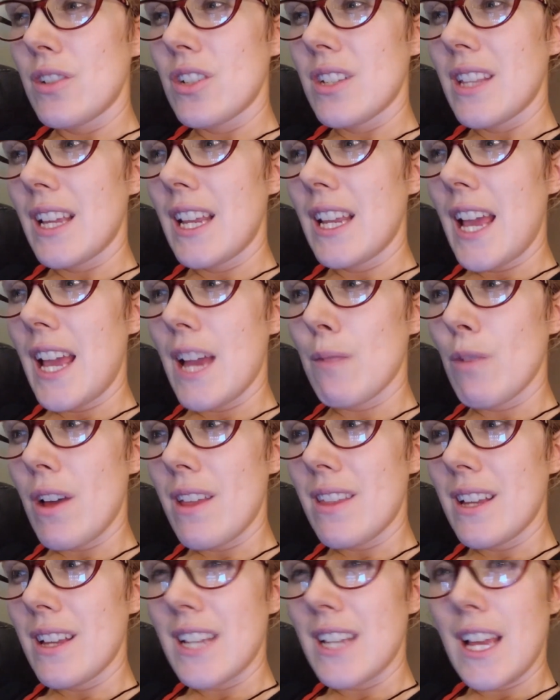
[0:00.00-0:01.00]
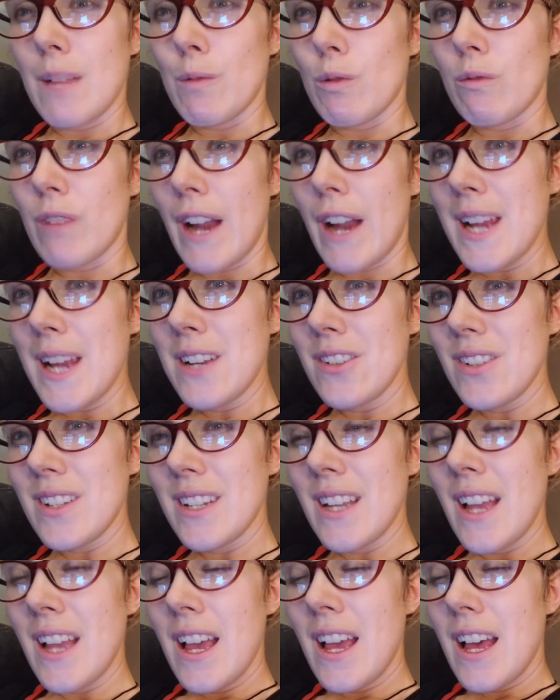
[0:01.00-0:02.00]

just thinking animal ethics animal rights